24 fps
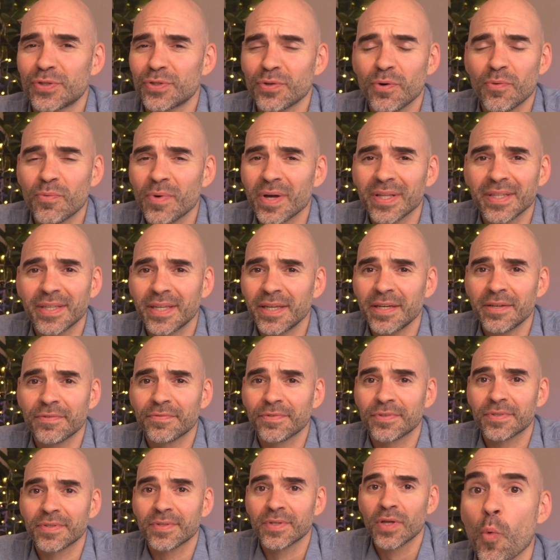So what
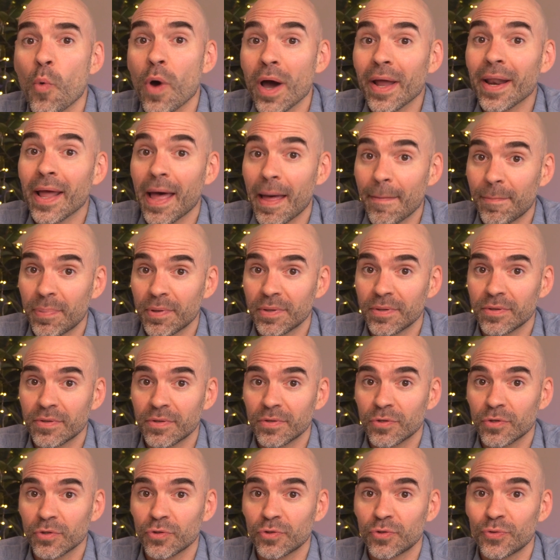gives? What happened
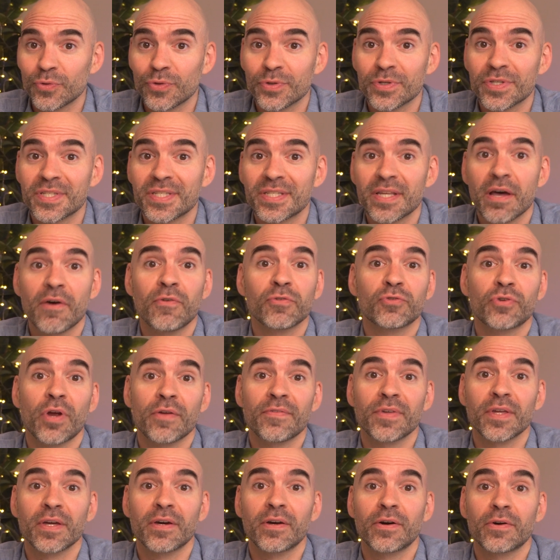to the
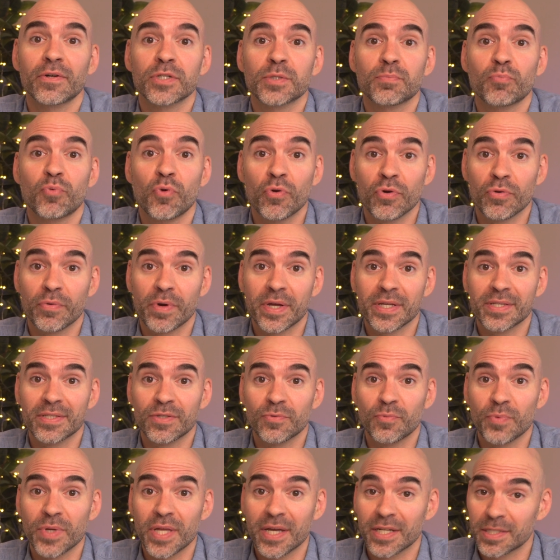self-driving car's
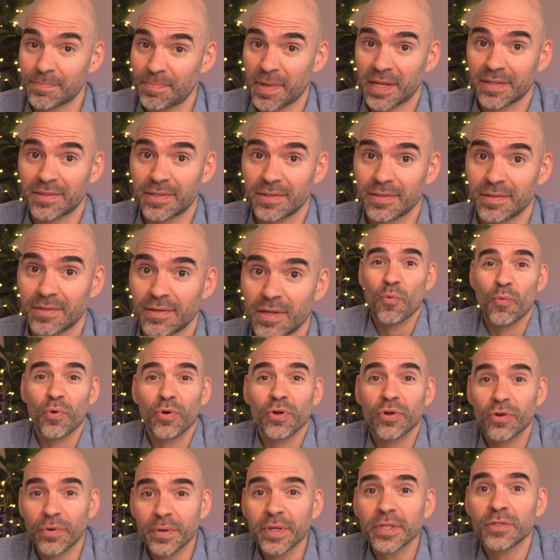progress we expected? We're
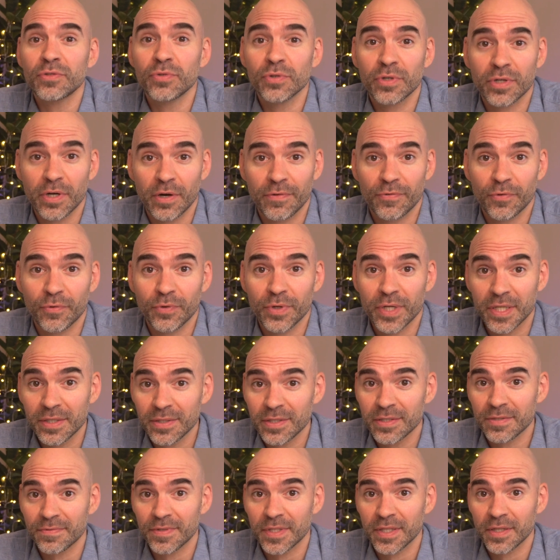going to cover in
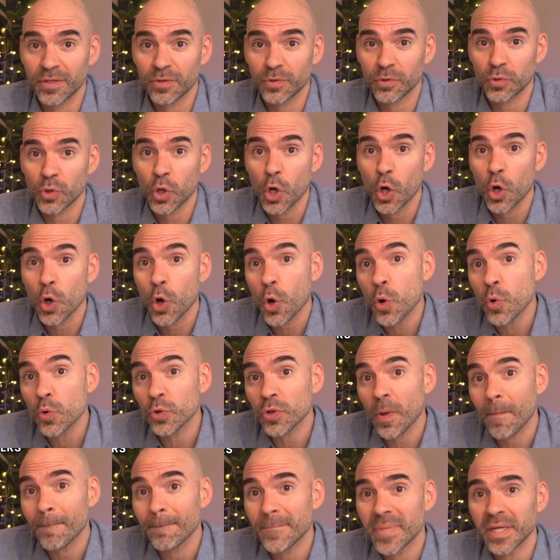this video who
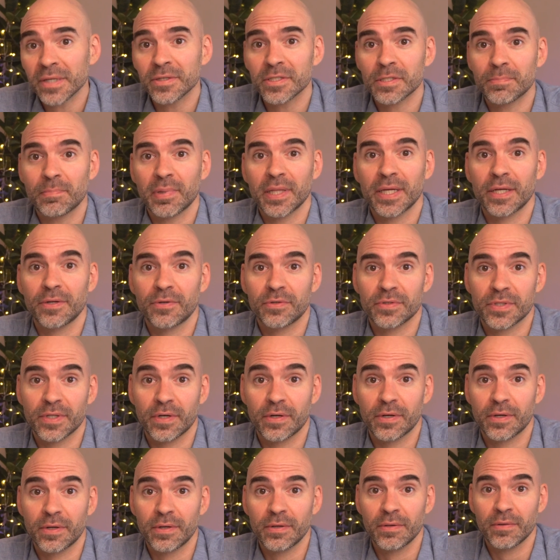the biggest players
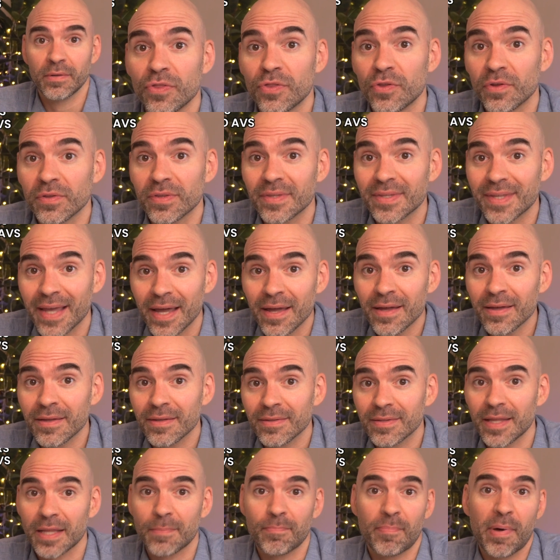are, the tech
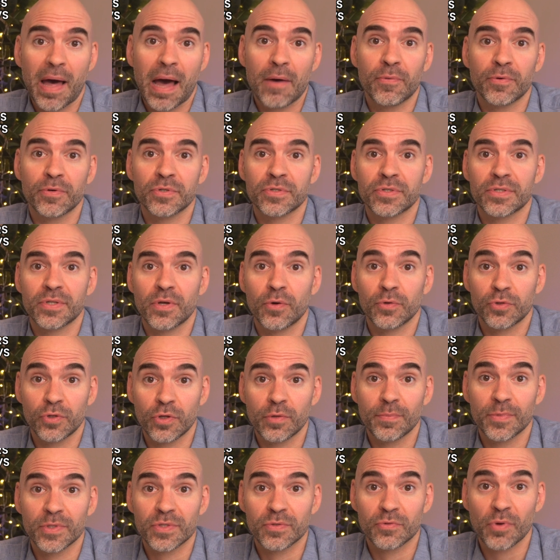that powers
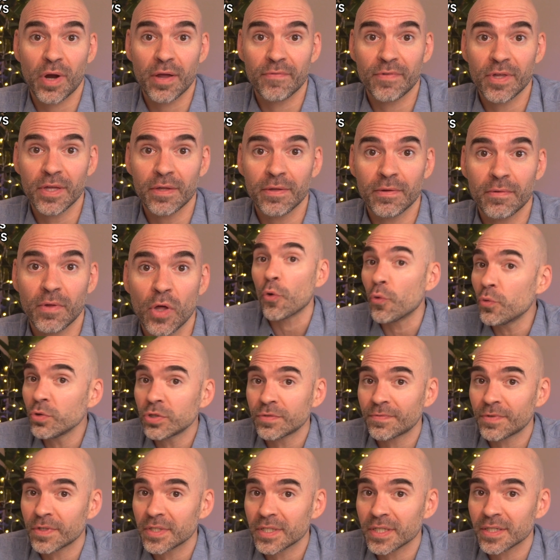autonomous driving, who's
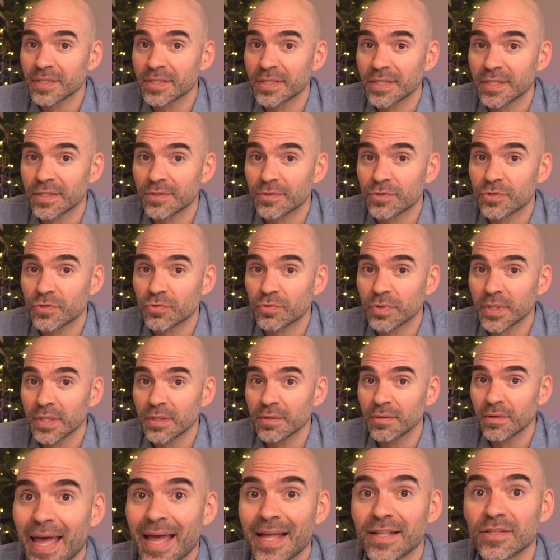funding the
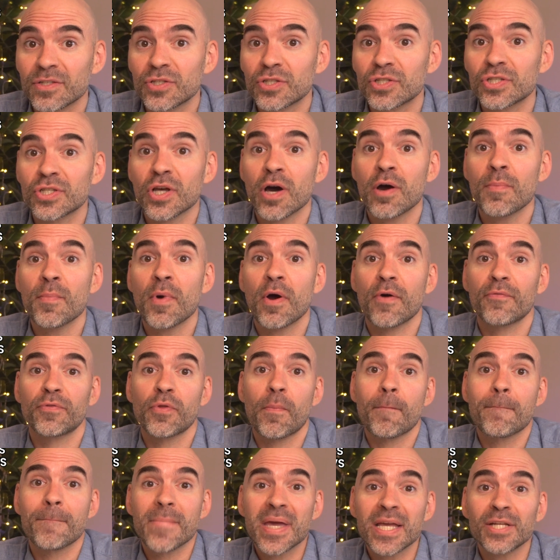industry, and some of the
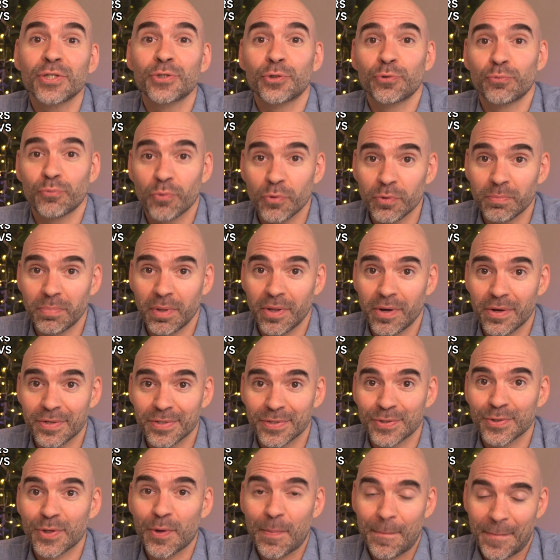major
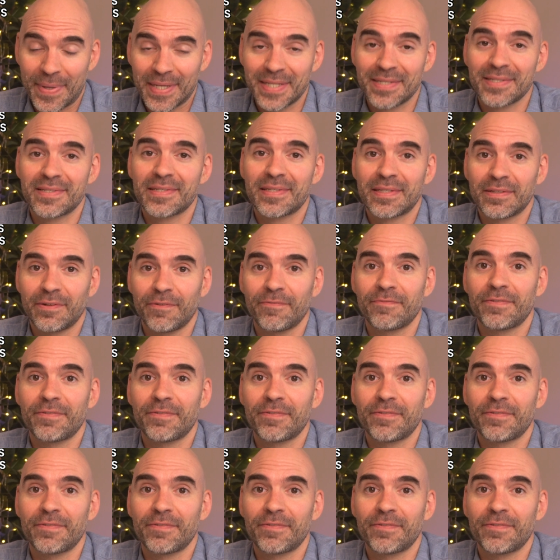roadblocks companies still